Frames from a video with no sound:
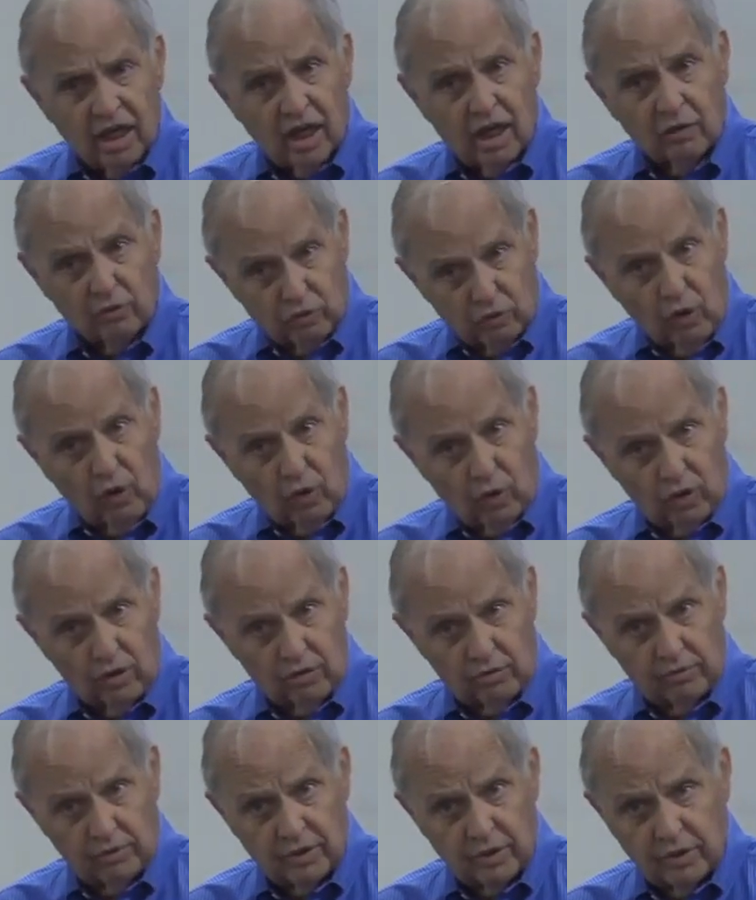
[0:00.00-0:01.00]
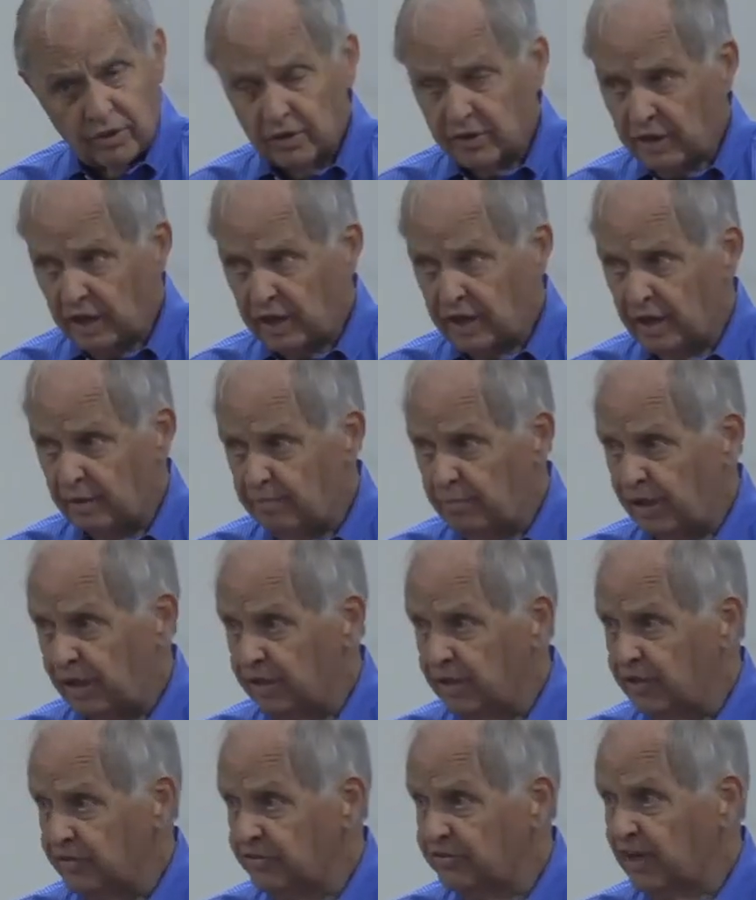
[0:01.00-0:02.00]
a role that had
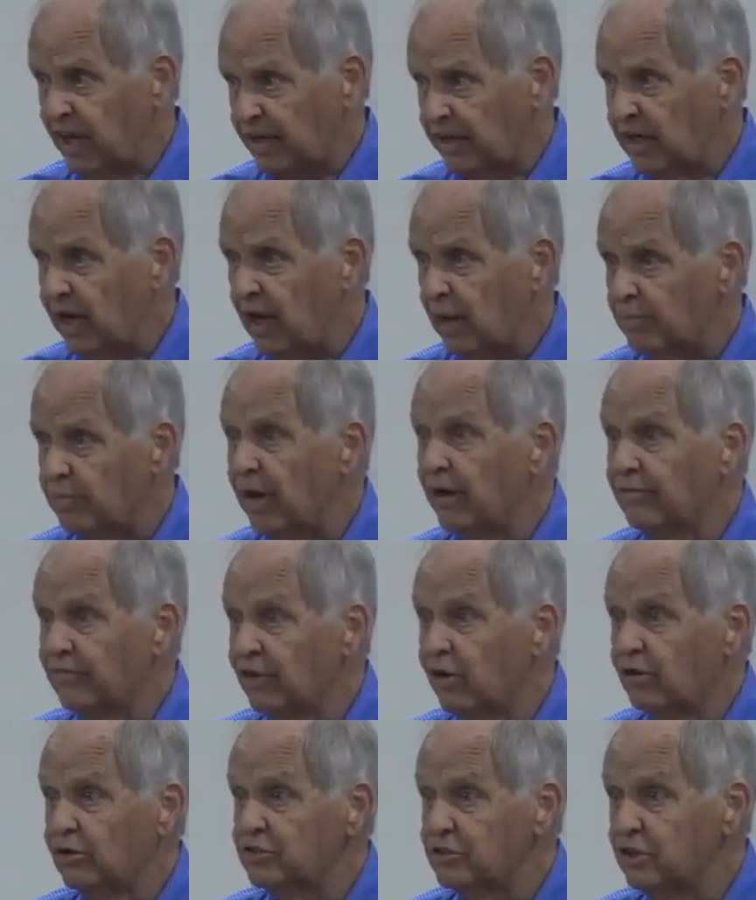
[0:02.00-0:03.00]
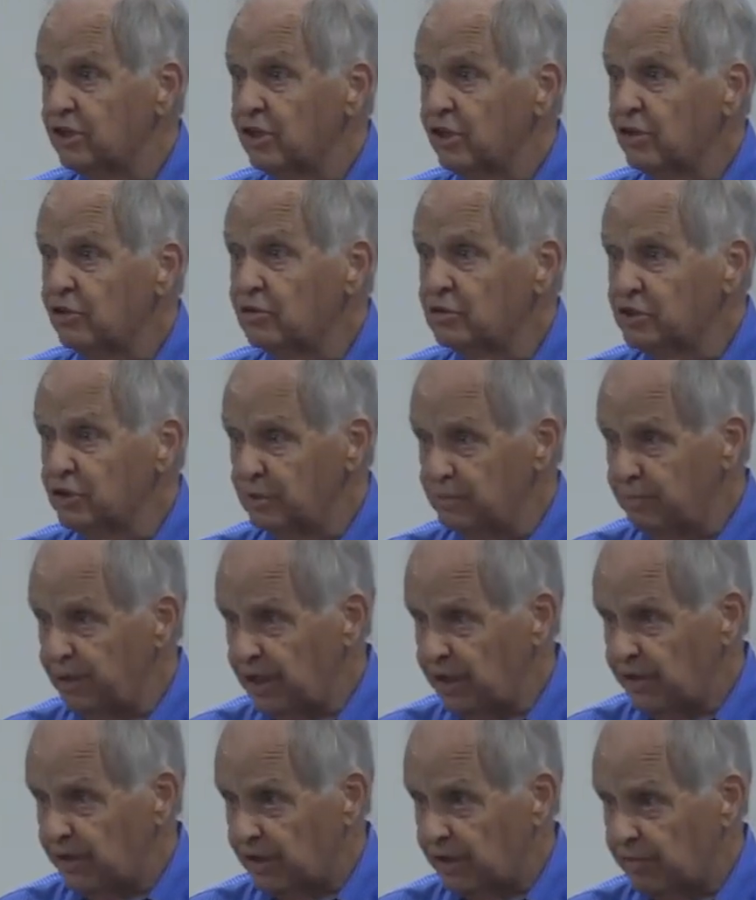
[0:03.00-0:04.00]
been set up of those who should
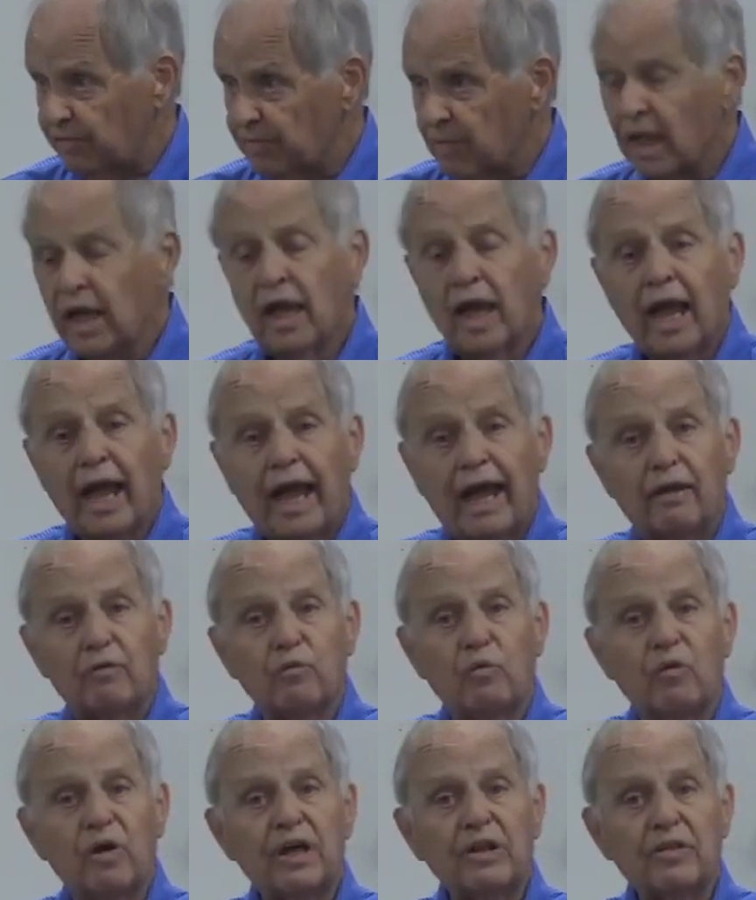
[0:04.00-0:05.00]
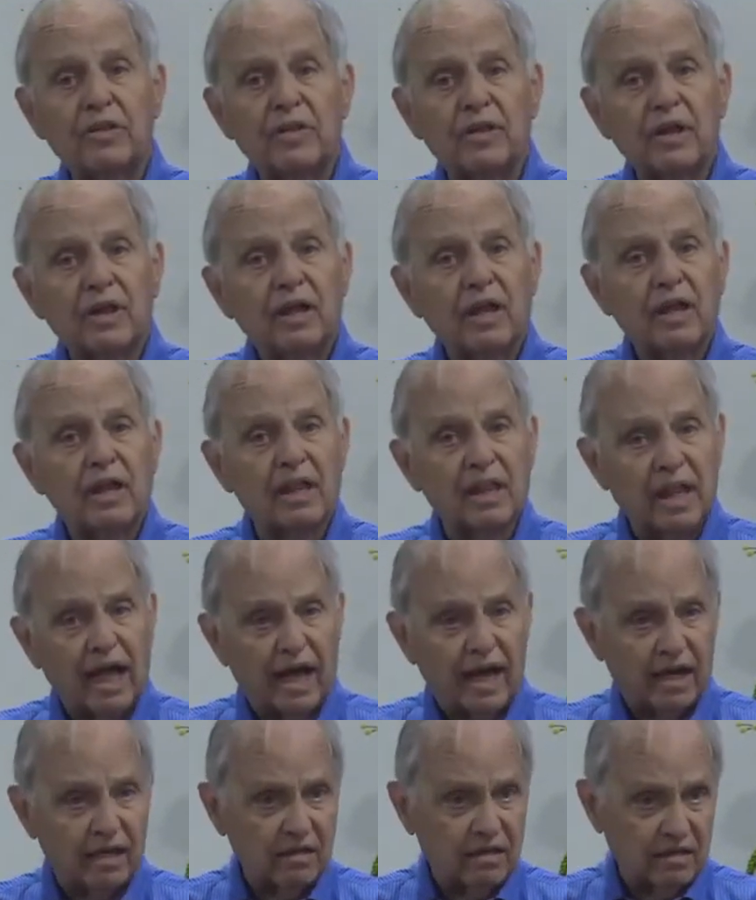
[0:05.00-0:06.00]
be there. And with
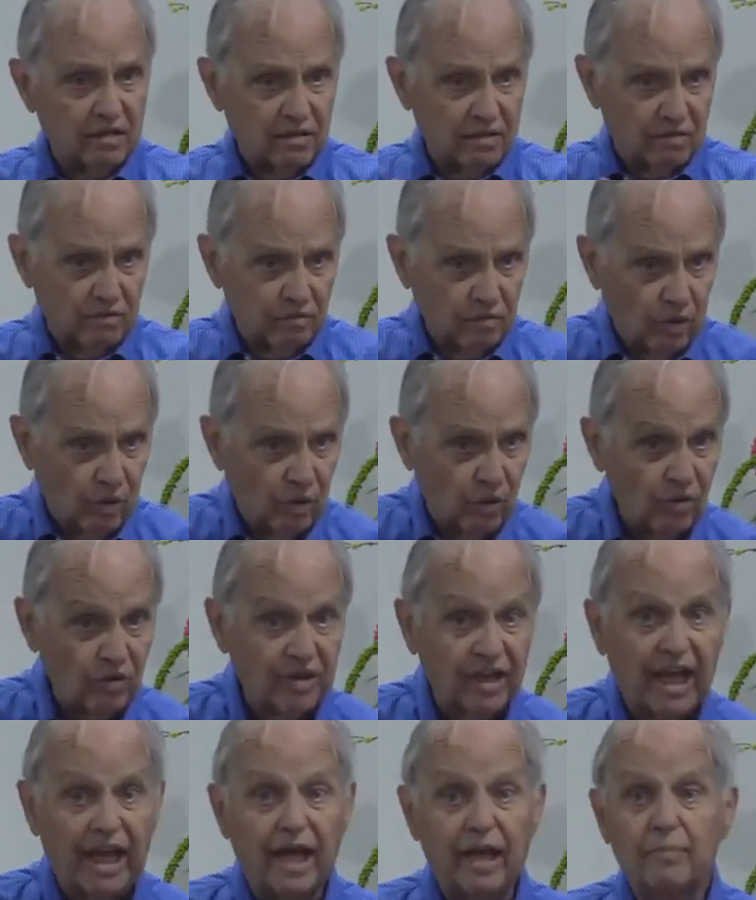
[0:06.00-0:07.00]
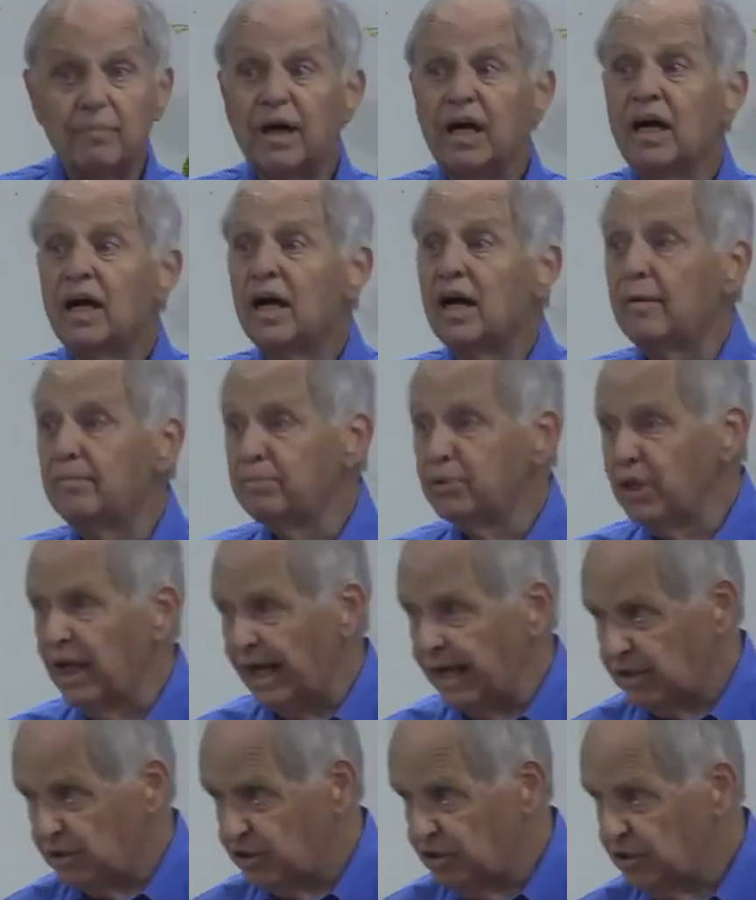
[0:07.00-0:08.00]
that role came a
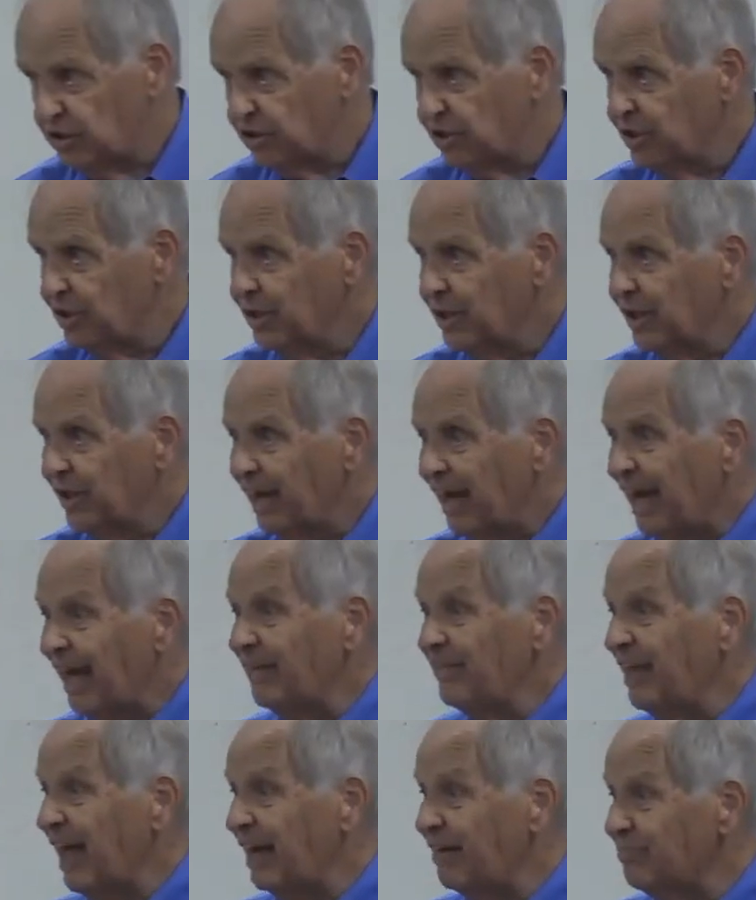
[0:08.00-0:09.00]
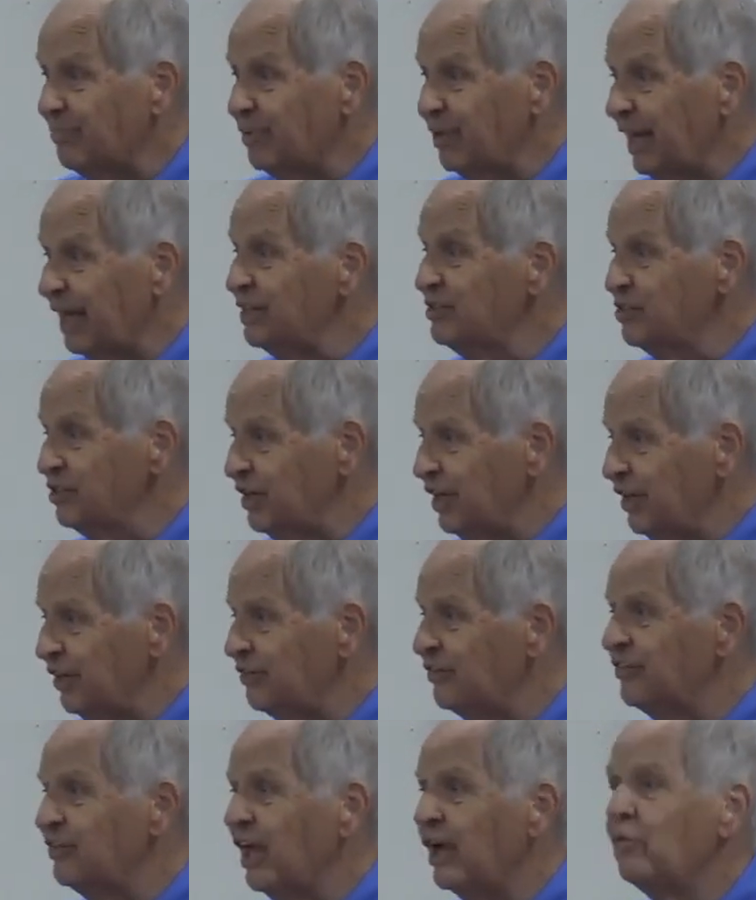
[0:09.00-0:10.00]
pledge. And that pledge
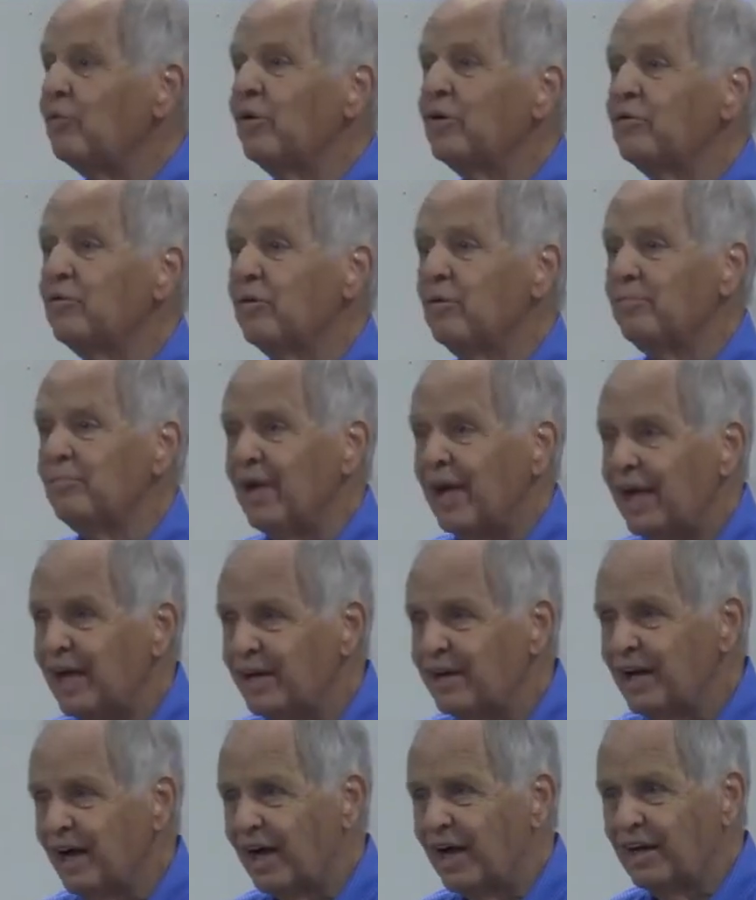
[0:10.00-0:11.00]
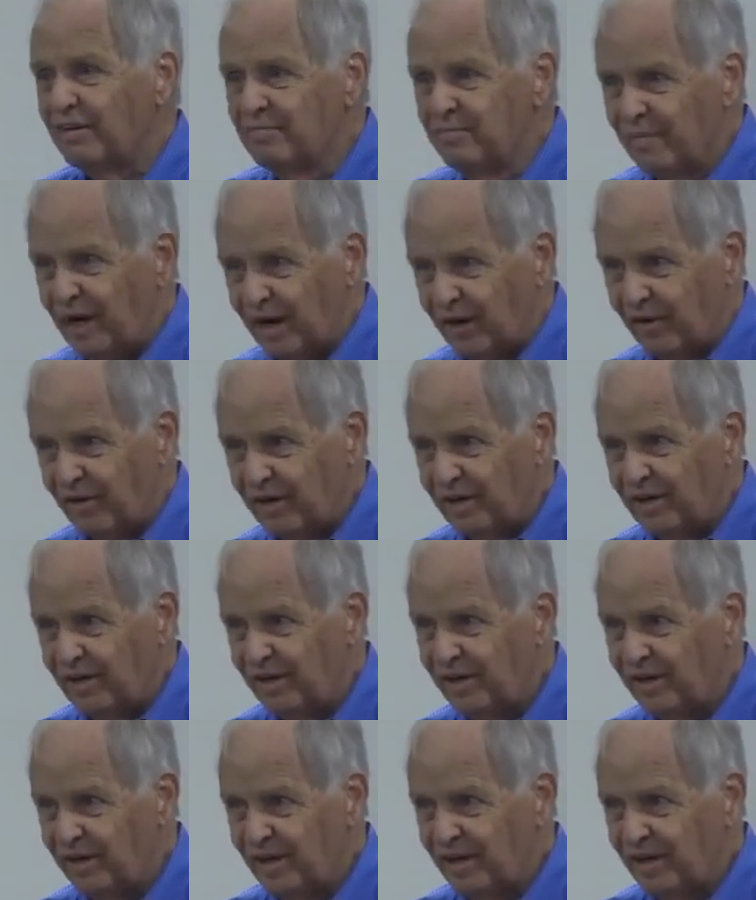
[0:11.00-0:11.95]
is they would remain unmarried